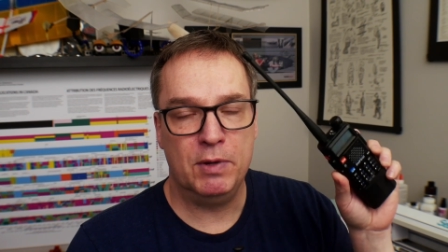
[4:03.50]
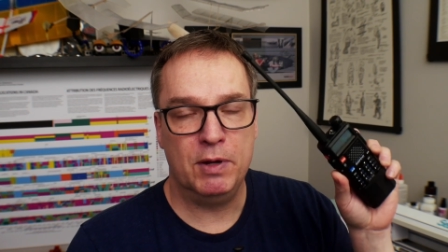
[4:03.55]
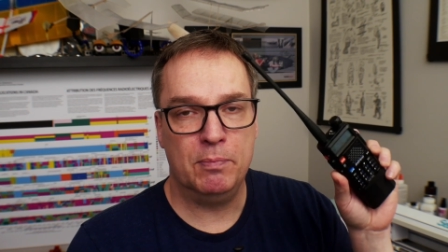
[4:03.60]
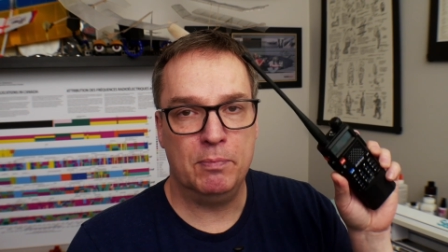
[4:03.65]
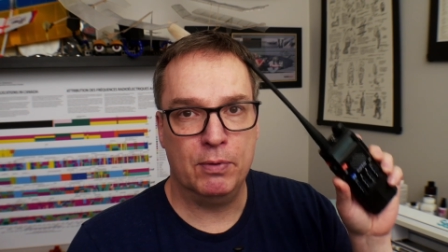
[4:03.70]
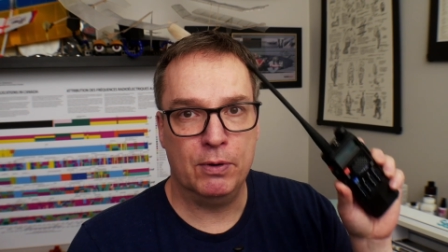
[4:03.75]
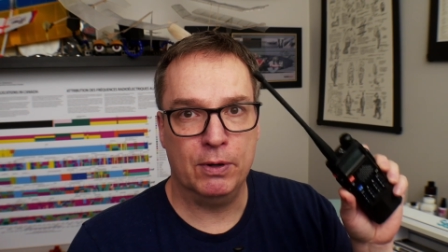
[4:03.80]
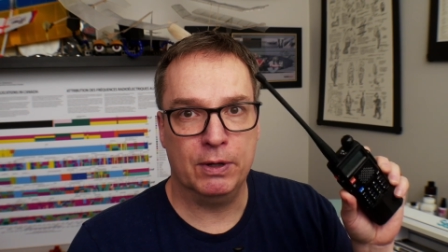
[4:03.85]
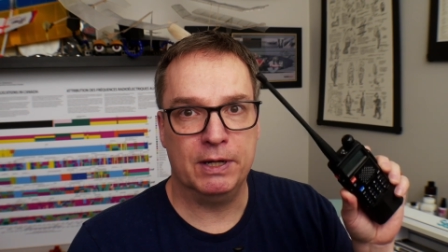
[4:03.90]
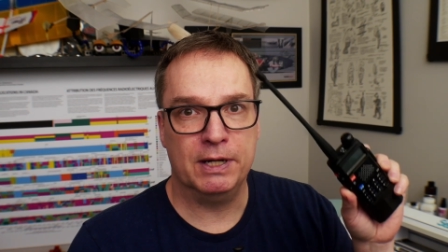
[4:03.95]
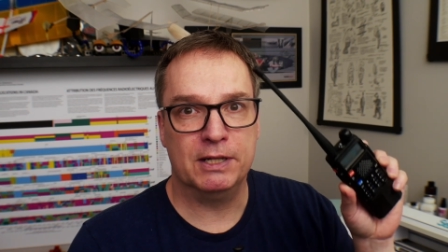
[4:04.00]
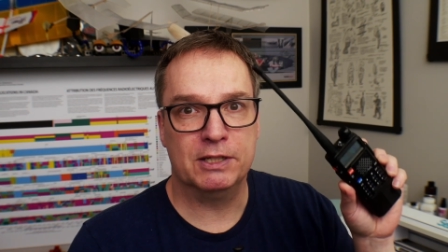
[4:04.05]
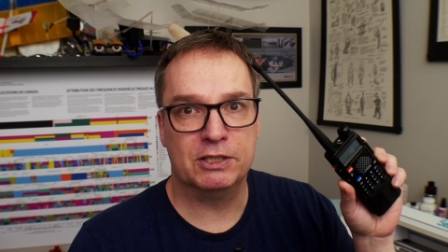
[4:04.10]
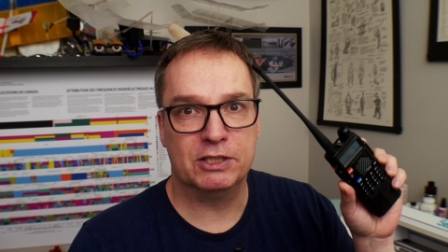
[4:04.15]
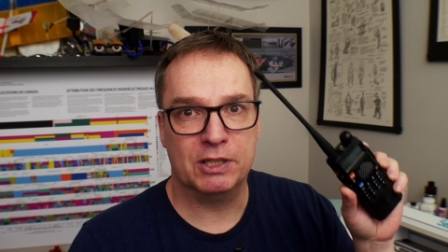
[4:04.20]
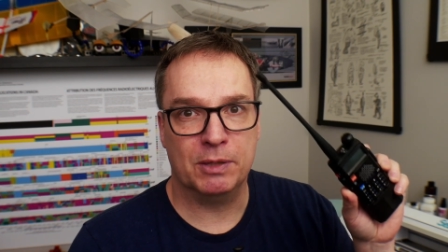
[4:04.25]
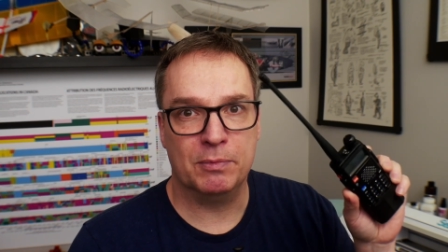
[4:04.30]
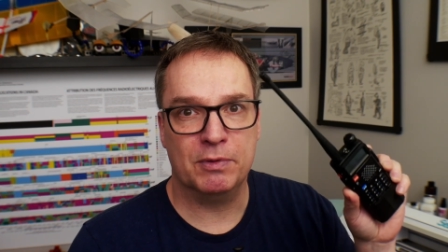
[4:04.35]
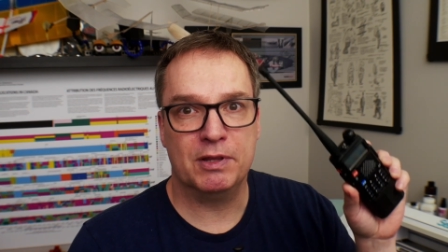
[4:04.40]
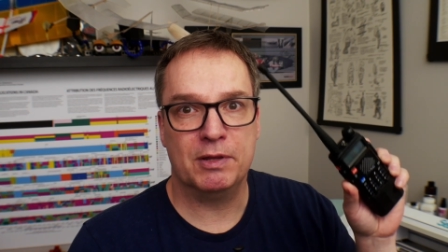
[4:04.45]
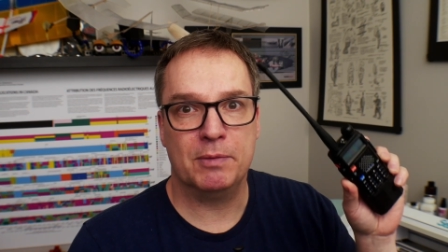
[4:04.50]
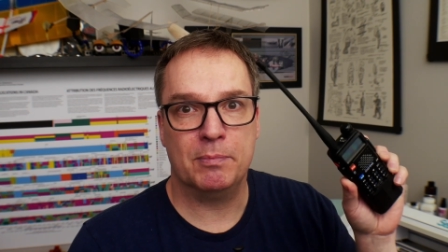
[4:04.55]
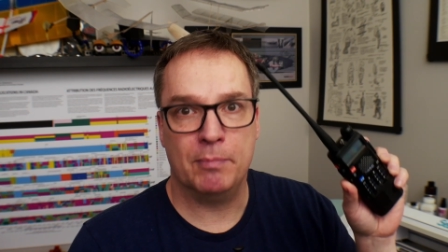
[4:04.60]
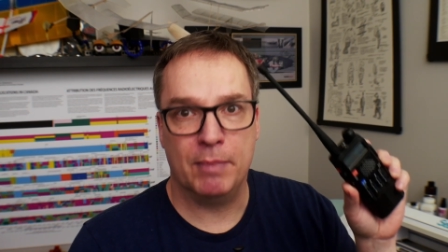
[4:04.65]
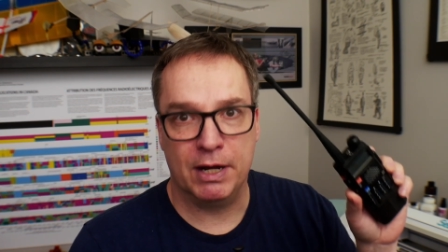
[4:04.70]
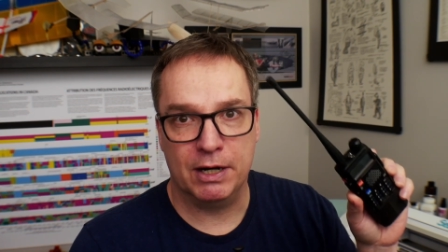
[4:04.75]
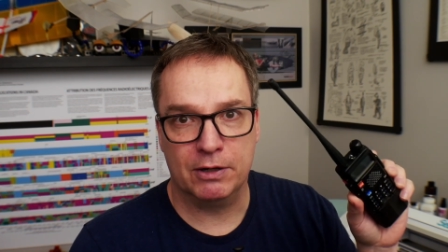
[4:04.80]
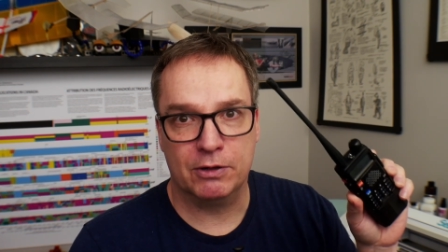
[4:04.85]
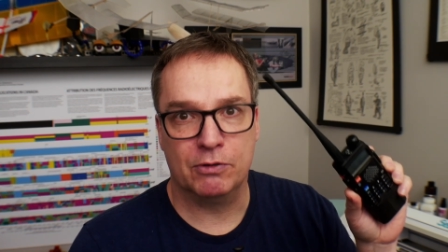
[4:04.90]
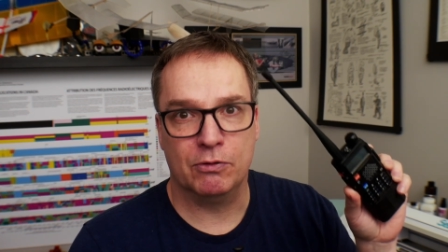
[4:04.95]
be putting some of the
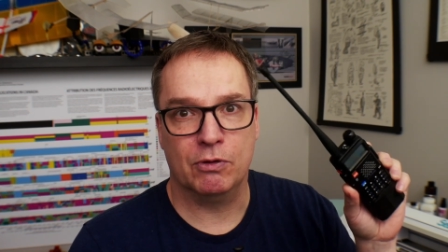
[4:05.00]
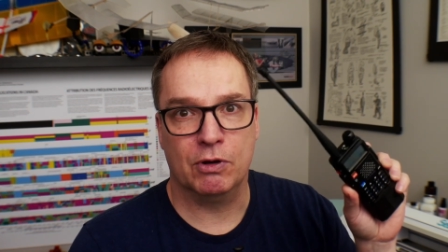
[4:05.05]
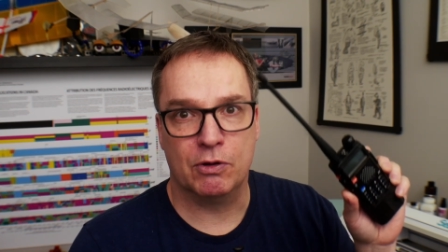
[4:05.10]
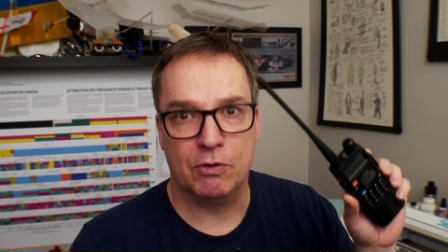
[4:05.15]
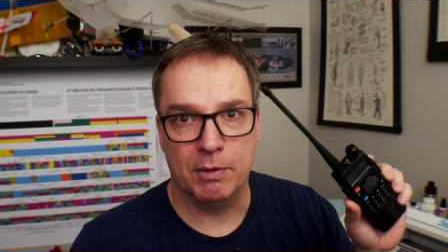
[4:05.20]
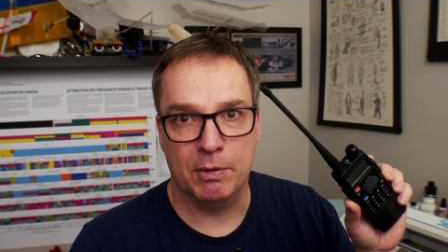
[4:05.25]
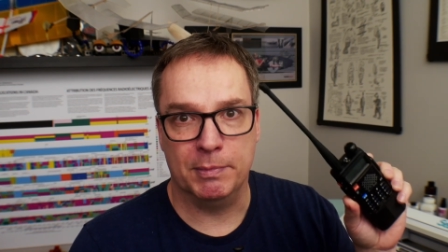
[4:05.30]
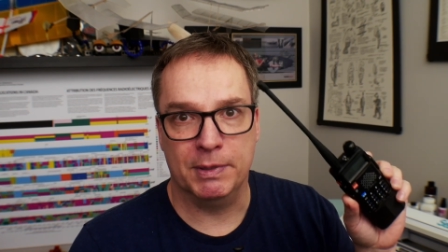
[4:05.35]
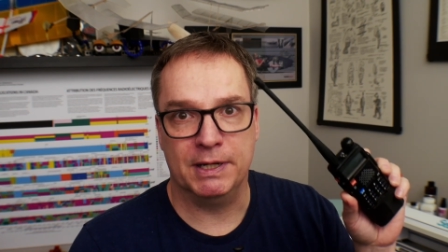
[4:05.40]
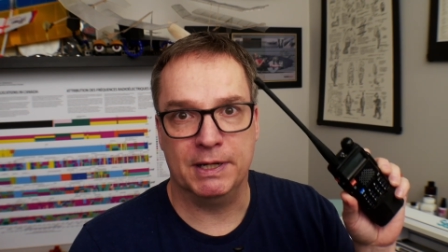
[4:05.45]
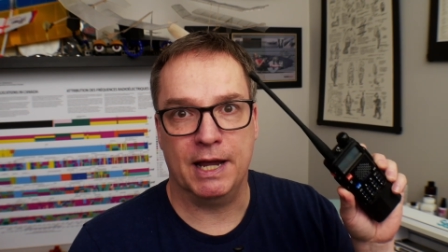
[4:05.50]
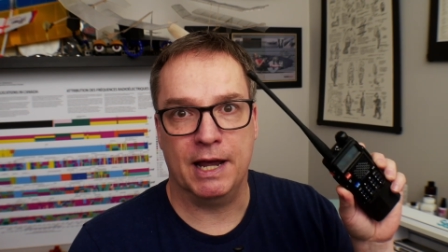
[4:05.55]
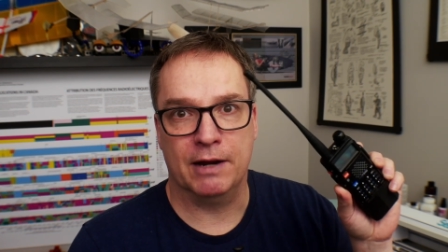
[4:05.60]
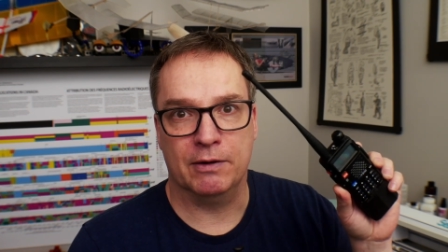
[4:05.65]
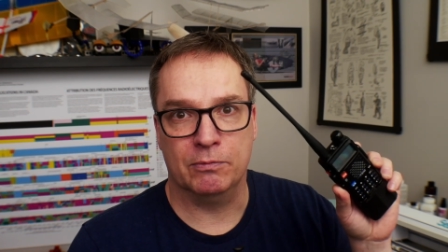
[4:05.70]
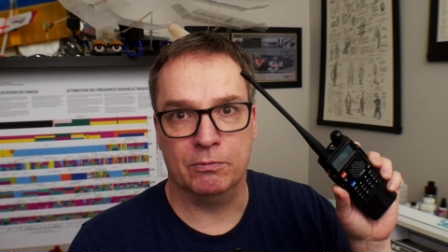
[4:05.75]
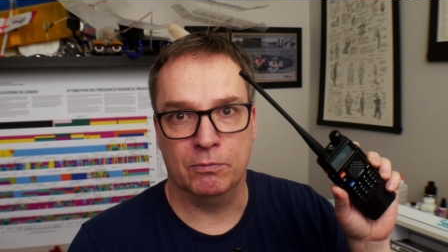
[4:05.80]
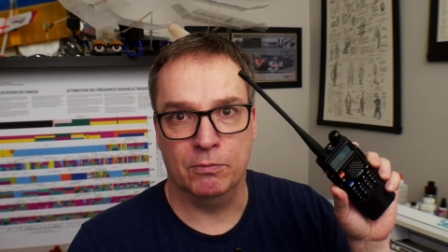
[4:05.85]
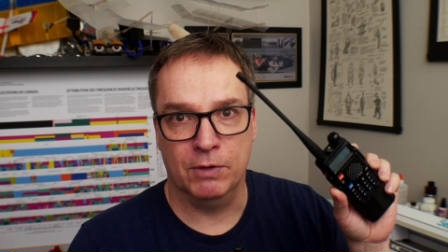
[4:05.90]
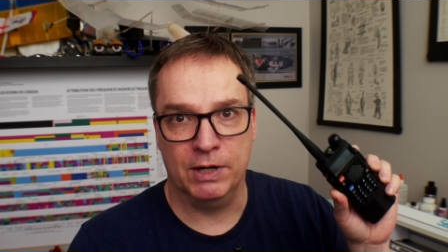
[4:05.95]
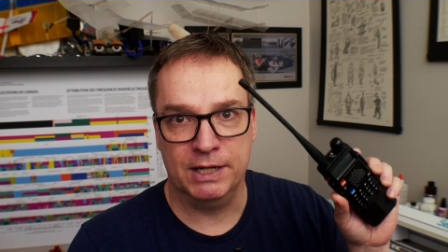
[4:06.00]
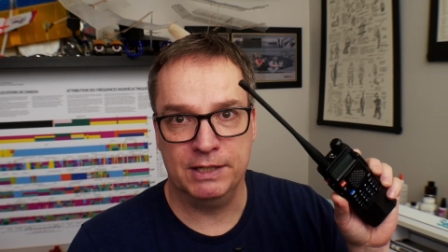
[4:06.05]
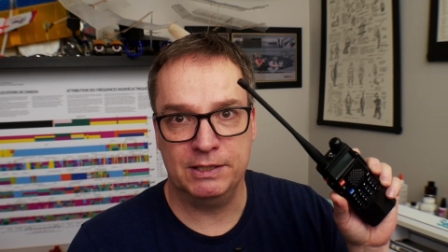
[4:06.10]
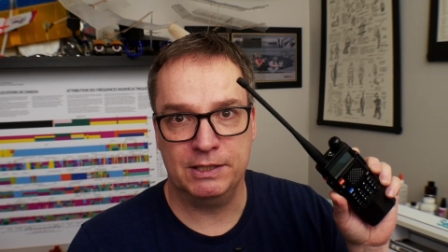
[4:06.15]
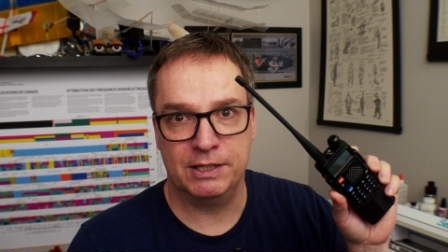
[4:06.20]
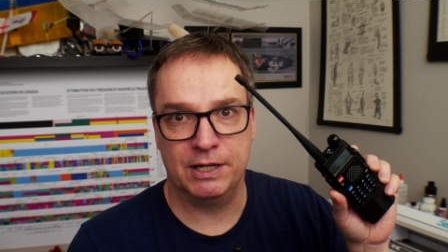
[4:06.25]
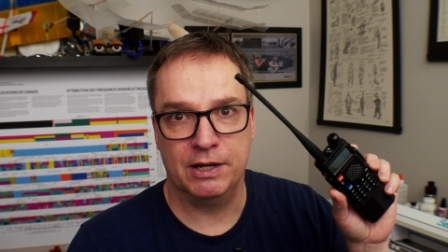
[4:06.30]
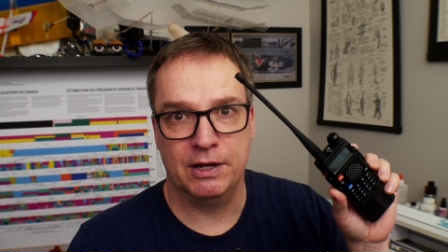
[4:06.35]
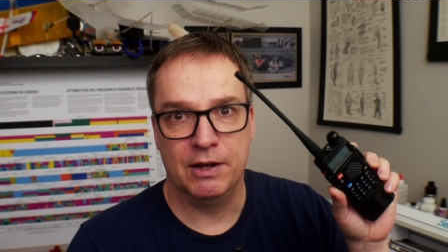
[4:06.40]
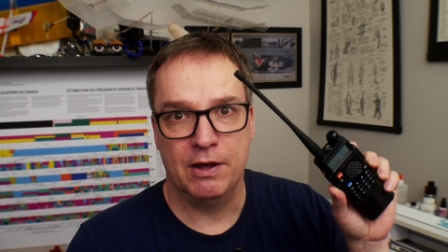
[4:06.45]
medical equipment at
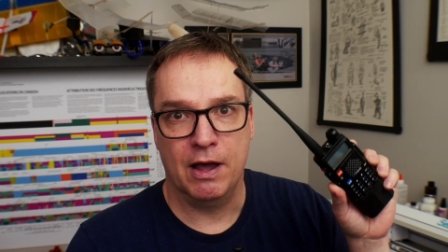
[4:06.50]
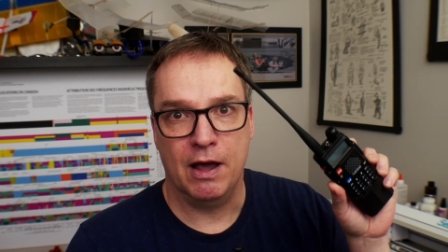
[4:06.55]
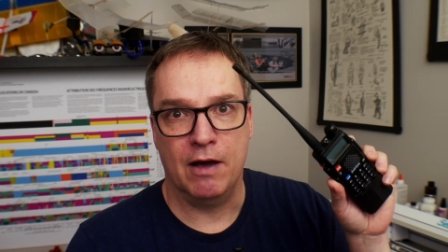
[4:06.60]
risk